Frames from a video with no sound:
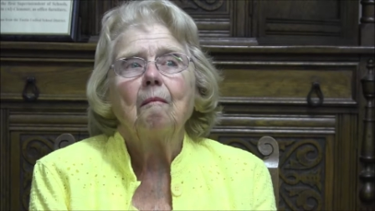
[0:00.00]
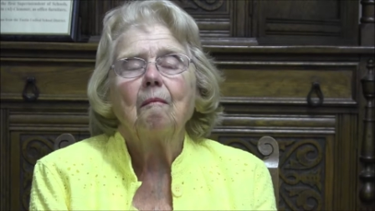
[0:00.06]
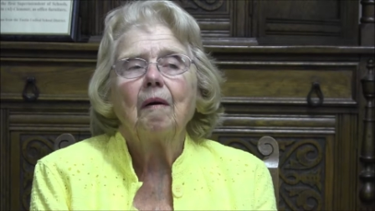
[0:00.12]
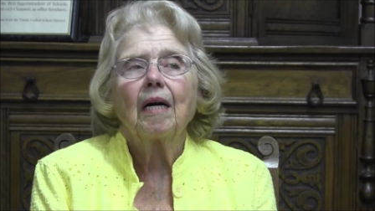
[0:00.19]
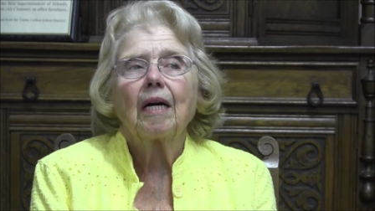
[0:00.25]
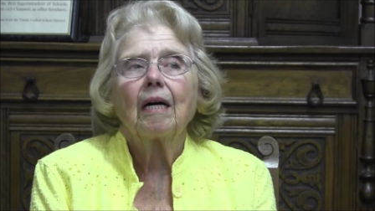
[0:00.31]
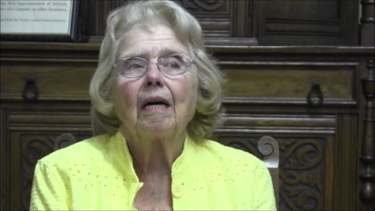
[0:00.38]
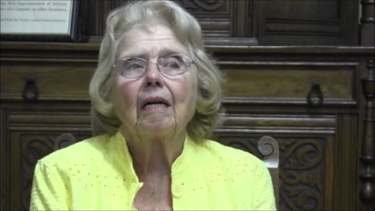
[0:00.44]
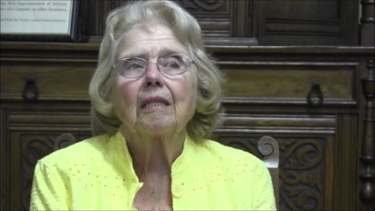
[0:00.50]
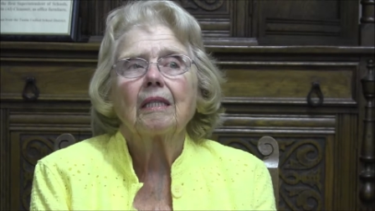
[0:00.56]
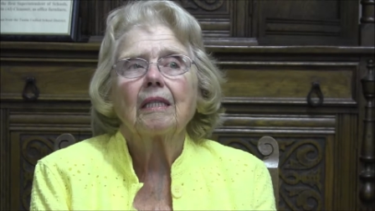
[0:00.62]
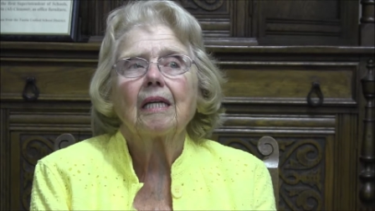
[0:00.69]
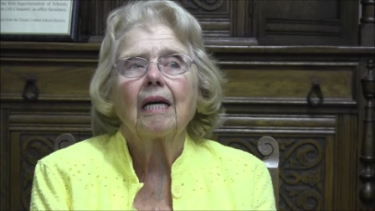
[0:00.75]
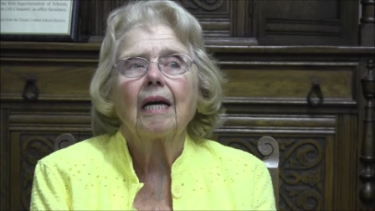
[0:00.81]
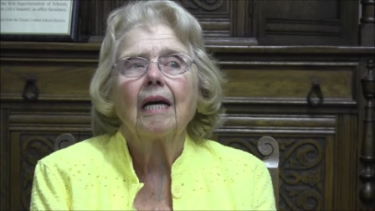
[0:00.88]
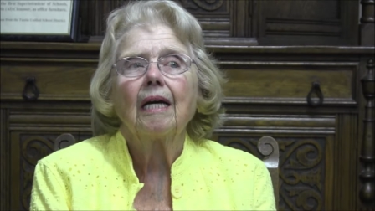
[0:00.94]

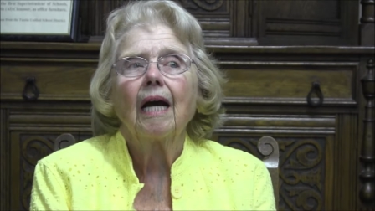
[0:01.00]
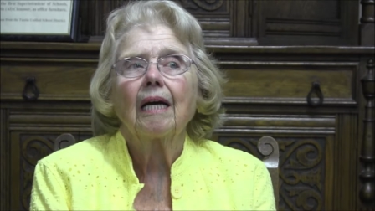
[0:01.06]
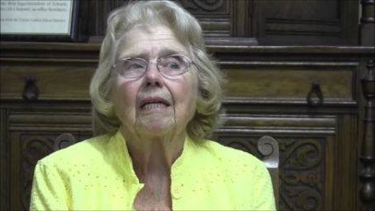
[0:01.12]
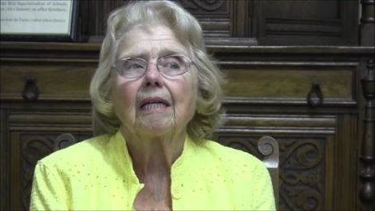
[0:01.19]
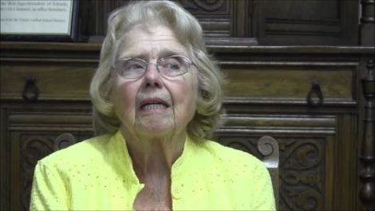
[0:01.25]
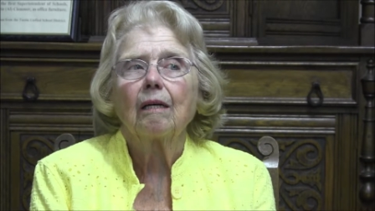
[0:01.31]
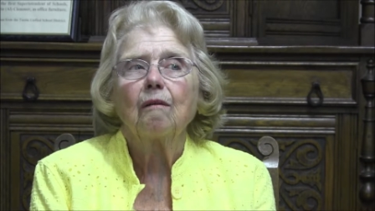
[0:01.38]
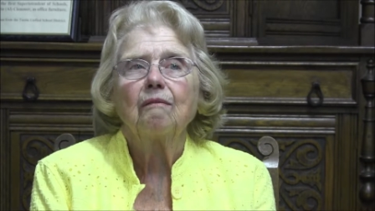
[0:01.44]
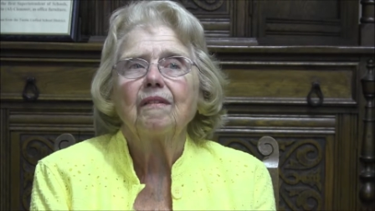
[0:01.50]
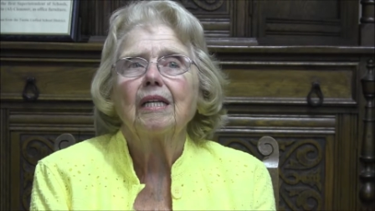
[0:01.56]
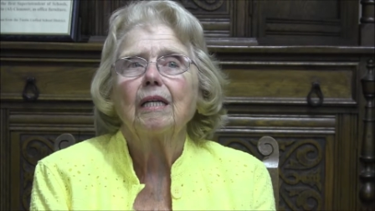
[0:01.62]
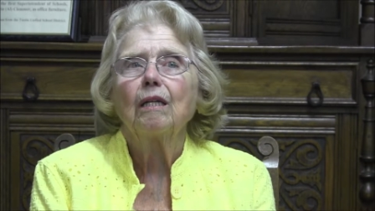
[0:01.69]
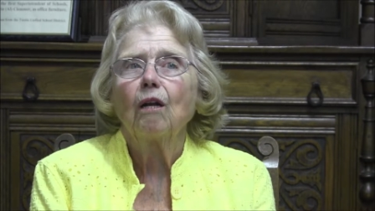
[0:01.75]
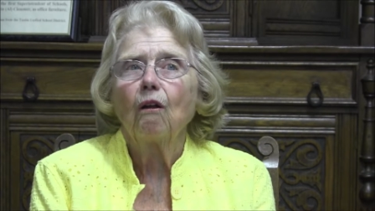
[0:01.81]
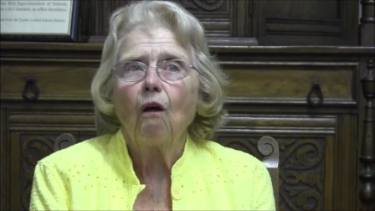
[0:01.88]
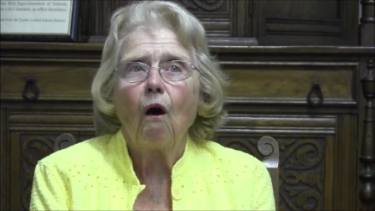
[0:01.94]
because they had lived
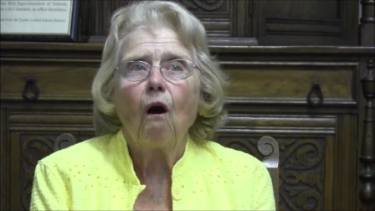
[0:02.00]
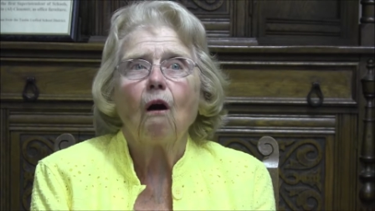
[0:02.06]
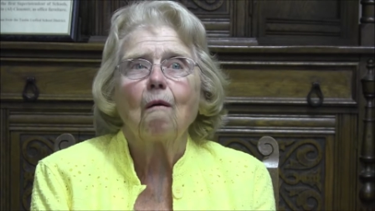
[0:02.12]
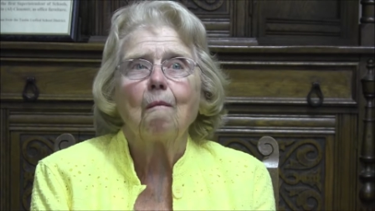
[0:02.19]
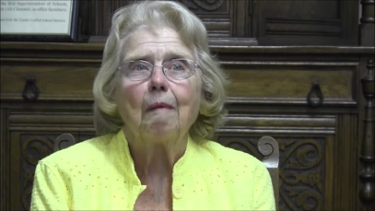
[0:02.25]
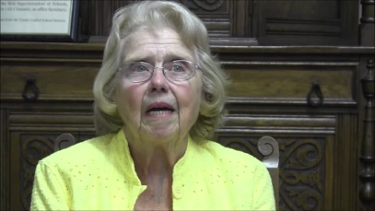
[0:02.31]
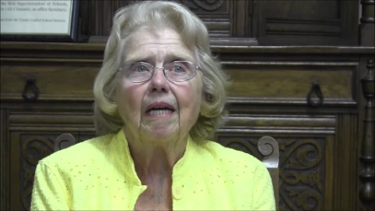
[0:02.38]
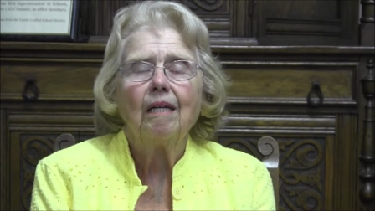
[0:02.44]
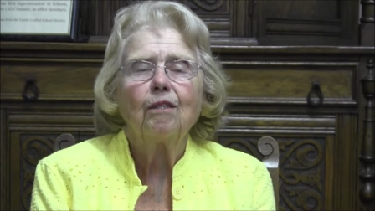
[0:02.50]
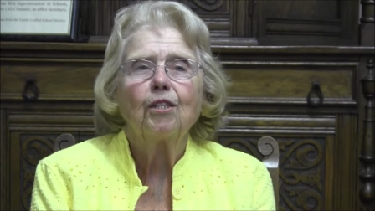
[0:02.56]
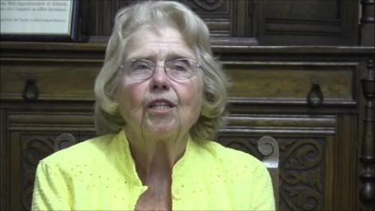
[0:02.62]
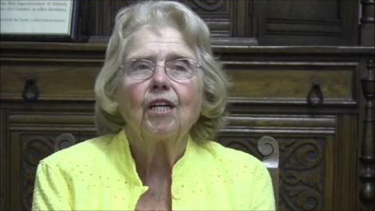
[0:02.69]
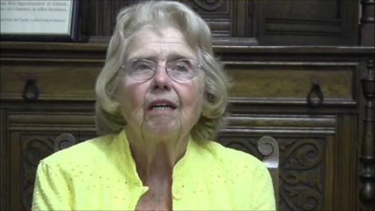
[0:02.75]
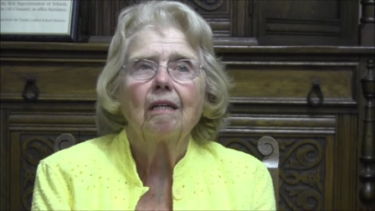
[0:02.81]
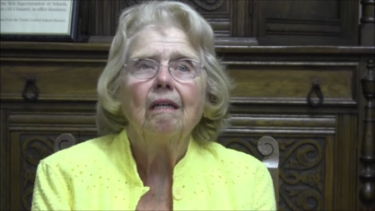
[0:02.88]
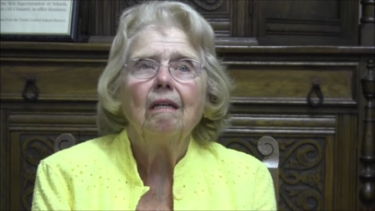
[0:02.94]
in Long
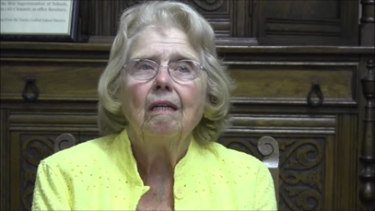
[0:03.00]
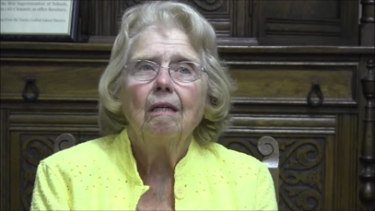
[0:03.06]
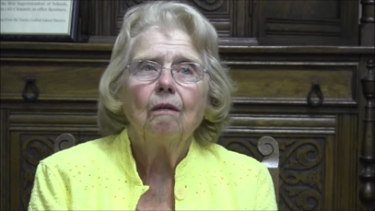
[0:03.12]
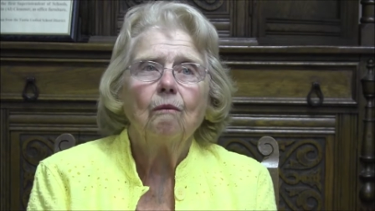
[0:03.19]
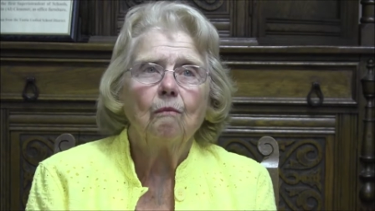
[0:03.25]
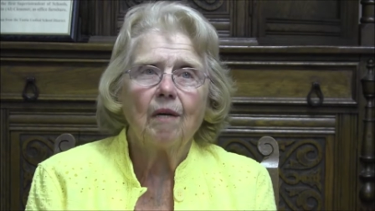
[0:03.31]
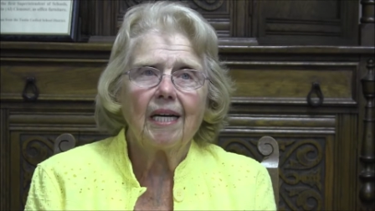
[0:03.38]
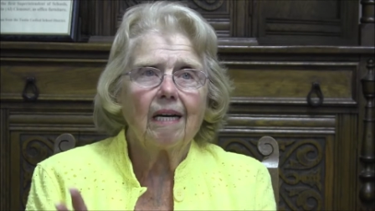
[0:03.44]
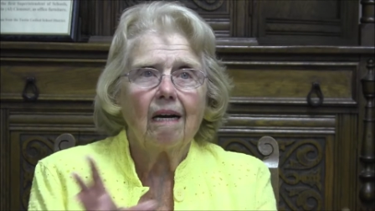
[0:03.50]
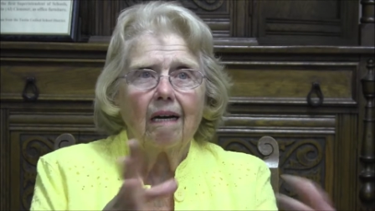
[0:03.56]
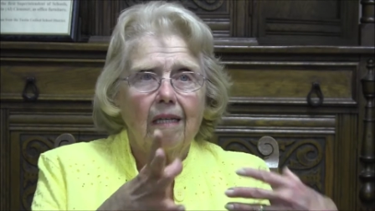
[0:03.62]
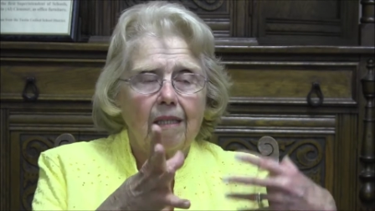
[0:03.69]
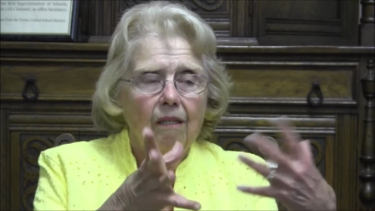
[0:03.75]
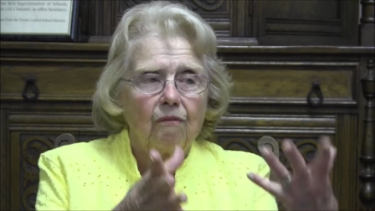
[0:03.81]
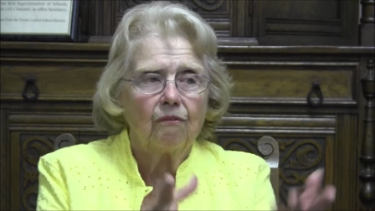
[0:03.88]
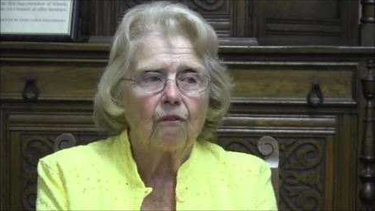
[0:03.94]
Beach, and we
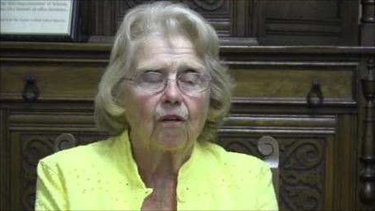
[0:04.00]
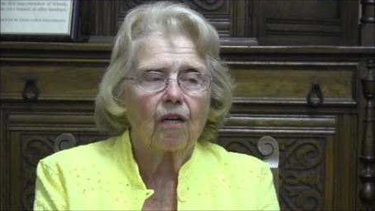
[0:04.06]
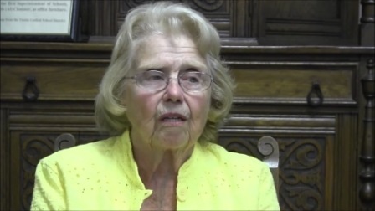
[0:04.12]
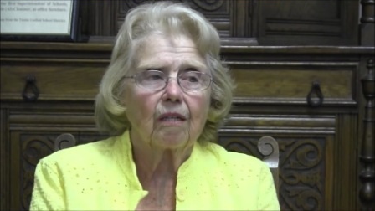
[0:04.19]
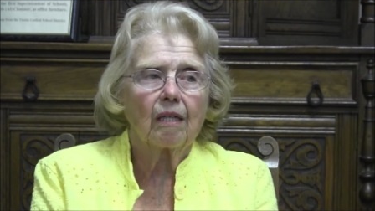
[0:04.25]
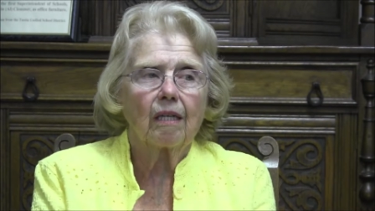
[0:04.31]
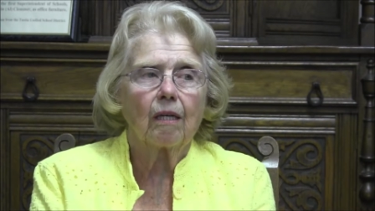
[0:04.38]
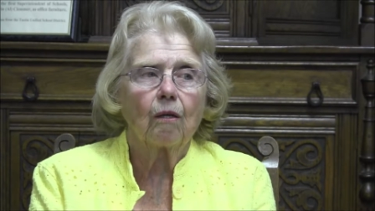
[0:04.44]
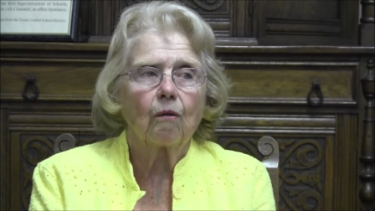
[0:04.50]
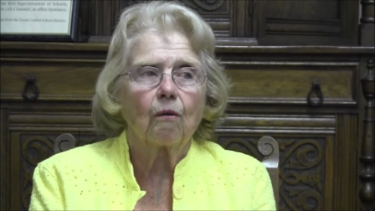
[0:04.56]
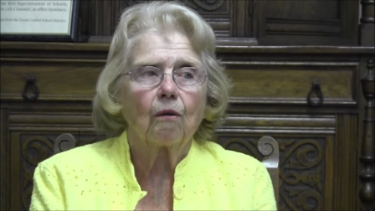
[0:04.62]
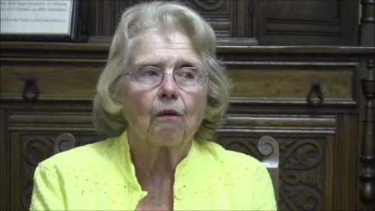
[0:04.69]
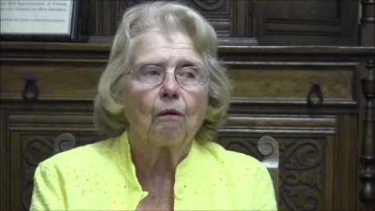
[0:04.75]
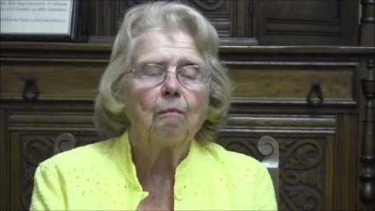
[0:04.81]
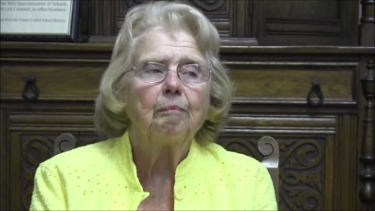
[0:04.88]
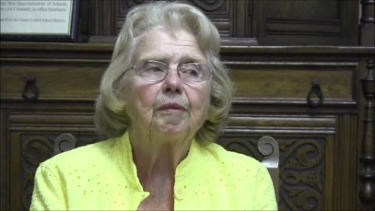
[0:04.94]
kind of were a little
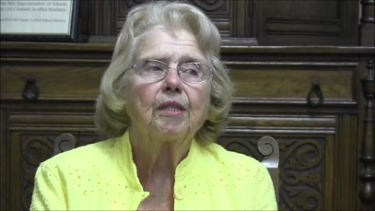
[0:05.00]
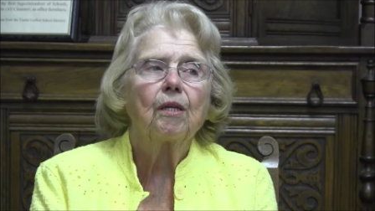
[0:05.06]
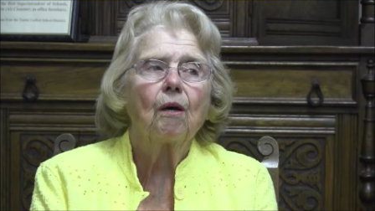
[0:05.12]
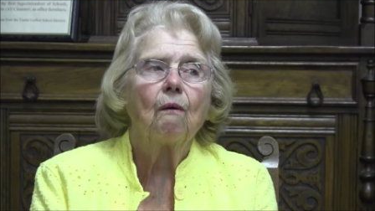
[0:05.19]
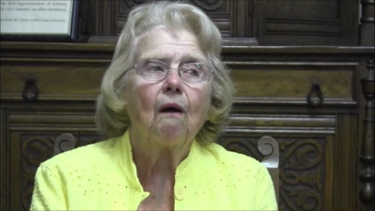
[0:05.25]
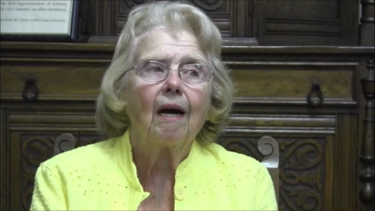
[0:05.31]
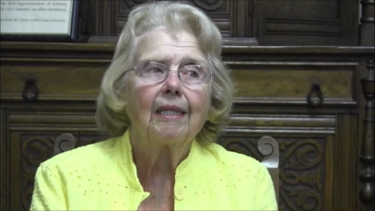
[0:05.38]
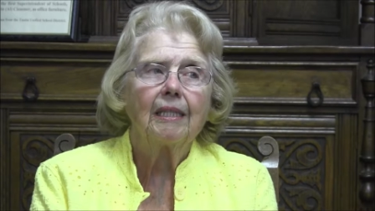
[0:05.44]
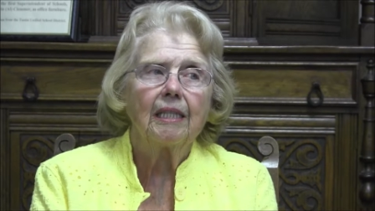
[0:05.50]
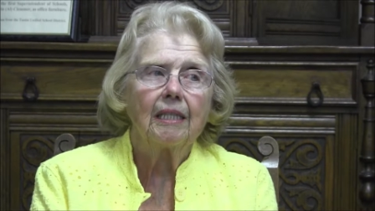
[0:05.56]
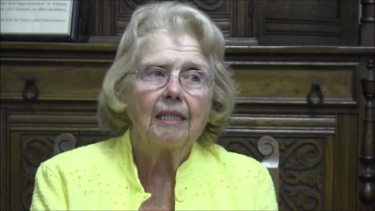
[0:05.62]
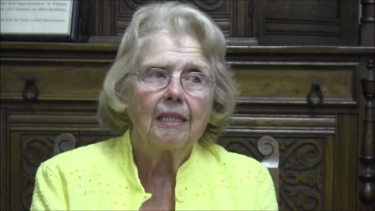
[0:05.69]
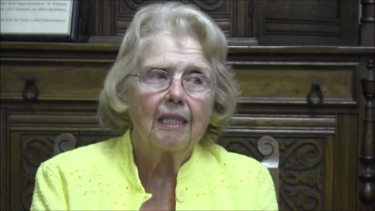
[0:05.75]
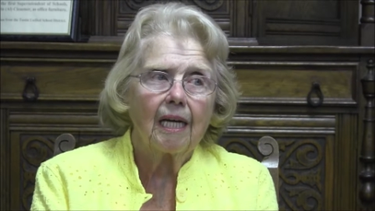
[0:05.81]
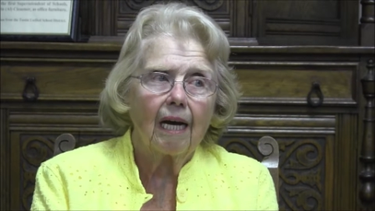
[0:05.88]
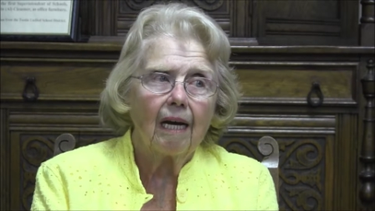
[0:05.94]
group, so I
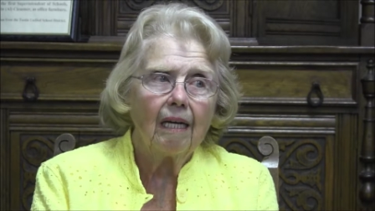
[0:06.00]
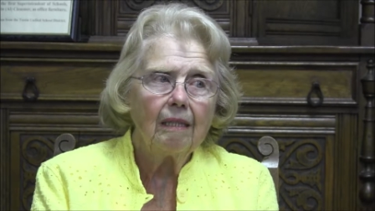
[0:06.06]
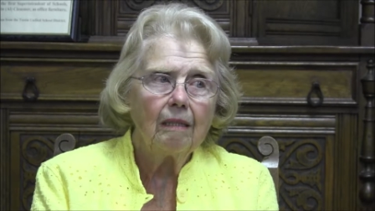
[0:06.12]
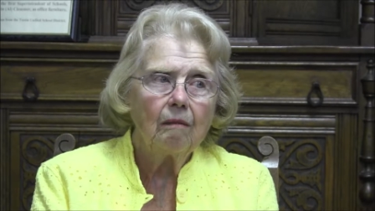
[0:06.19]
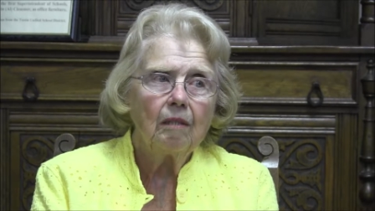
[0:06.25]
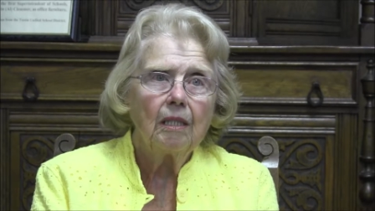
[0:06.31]
did that.